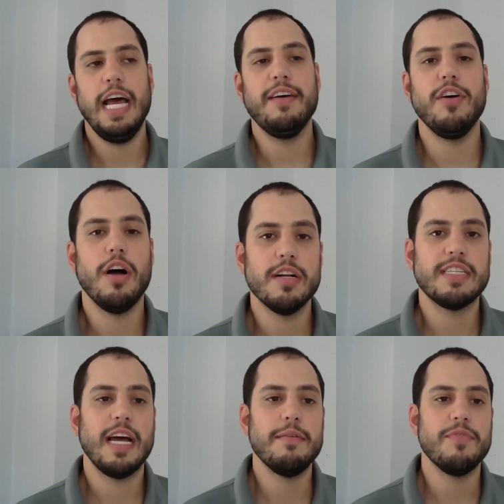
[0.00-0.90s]
have a
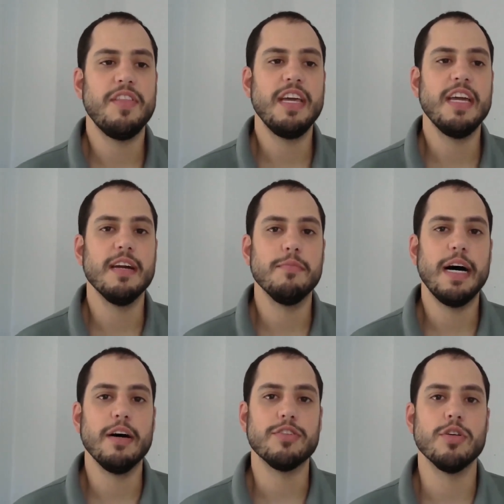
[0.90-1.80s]
hard time thinking
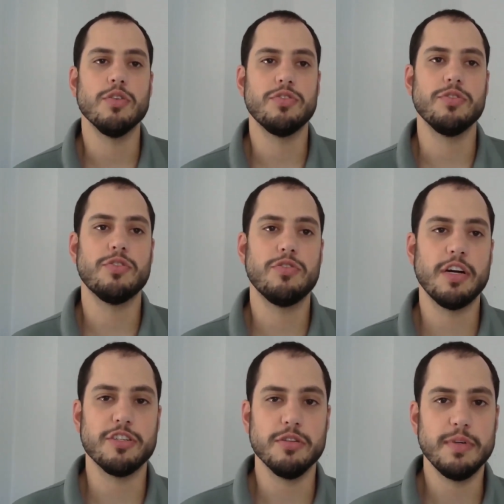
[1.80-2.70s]
about social
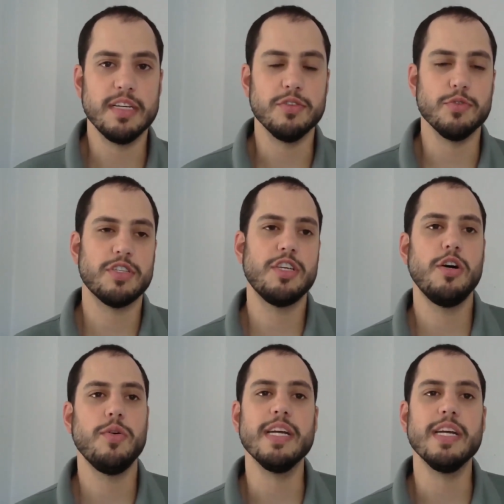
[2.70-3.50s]
structure because we're so